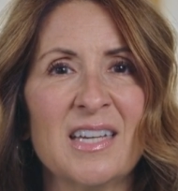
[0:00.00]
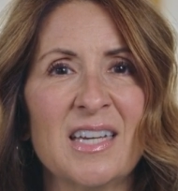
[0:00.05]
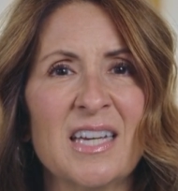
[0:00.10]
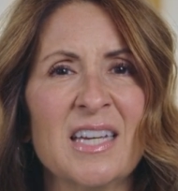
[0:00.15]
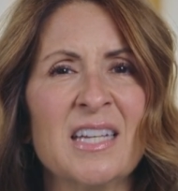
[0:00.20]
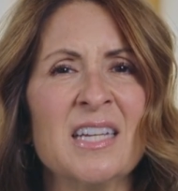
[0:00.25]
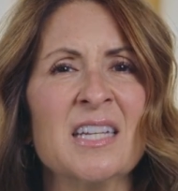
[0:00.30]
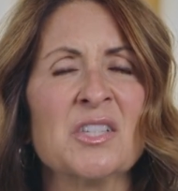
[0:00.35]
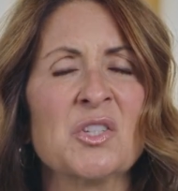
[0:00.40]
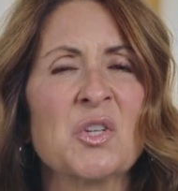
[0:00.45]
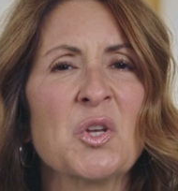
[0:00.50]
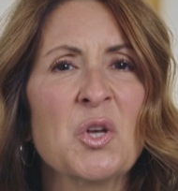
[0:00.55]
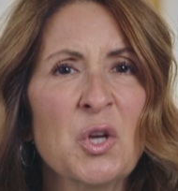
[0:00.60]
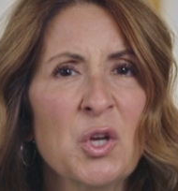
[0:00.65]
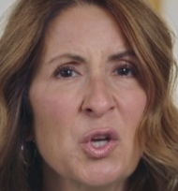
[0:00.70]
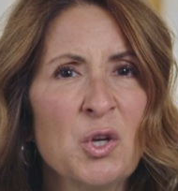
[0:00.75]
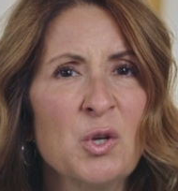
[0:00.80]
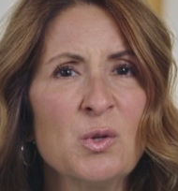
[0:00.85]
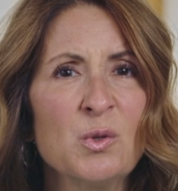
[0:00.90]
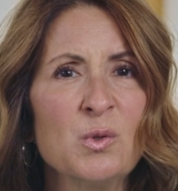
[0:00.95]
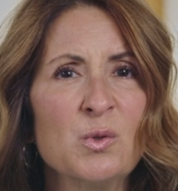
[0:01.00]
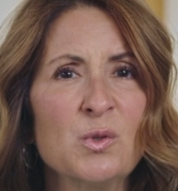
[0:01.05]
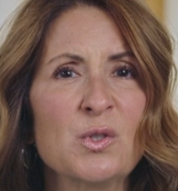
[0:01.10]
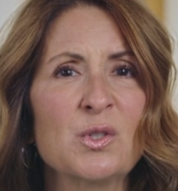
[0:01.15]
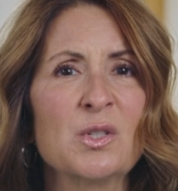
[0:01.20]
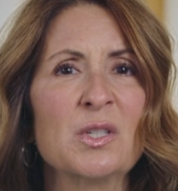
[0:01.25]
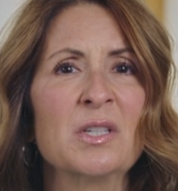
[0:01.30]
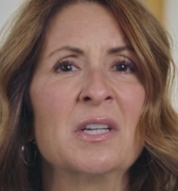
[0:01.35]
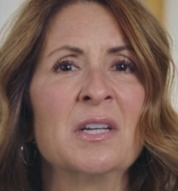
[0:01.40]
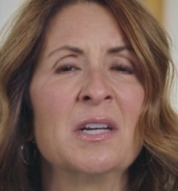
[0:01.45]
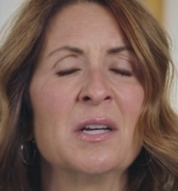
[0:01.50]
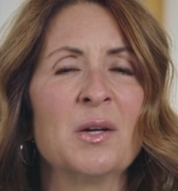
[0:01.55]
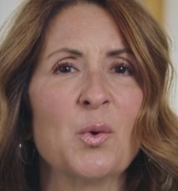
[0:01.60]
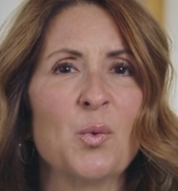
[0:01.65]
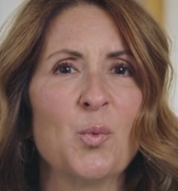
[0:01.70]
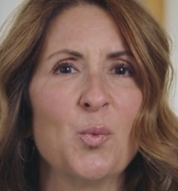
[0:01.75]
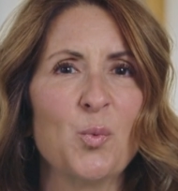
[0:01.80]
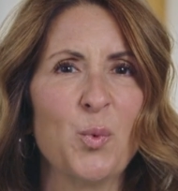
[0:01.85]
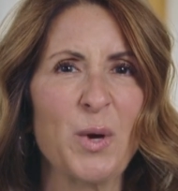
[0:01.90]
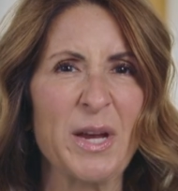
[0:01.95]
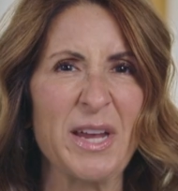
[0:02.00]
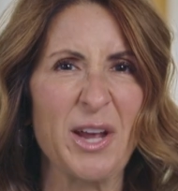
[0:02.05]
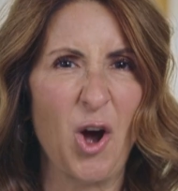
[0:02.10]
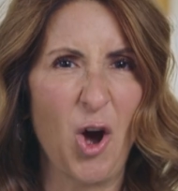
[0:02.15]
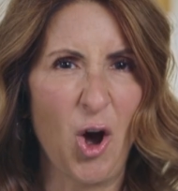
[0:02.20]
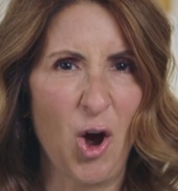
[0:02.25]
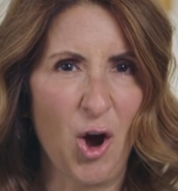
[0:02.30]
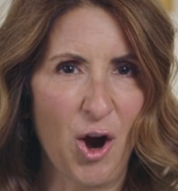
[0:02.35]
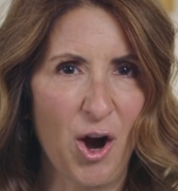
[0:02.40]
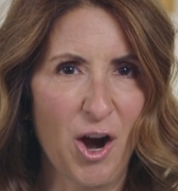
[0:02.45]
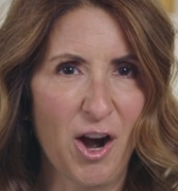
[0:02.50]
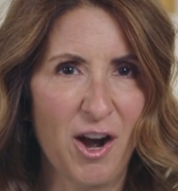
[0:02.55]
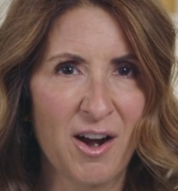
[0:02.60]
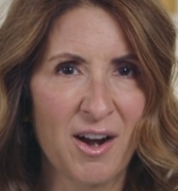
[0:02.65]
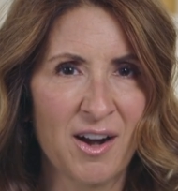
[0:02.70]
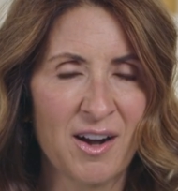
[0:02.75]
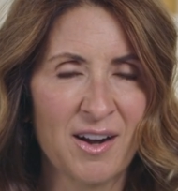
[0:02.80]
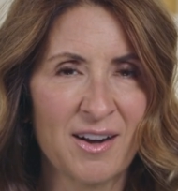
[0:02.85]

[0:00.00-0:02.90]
It is whose we are.